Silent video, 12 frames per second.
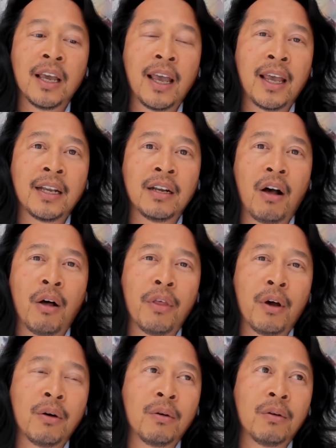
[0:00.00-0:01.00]
And
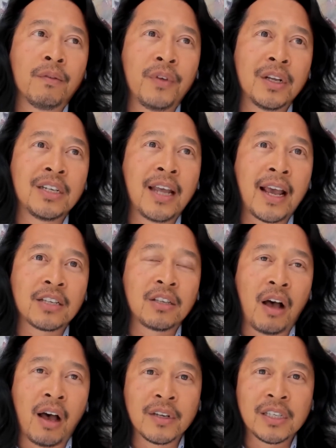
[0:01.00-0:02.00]
although fintechs
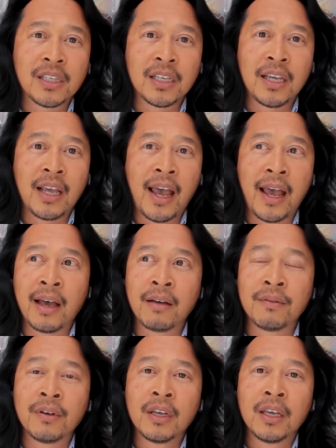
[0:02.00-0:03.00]
obviously have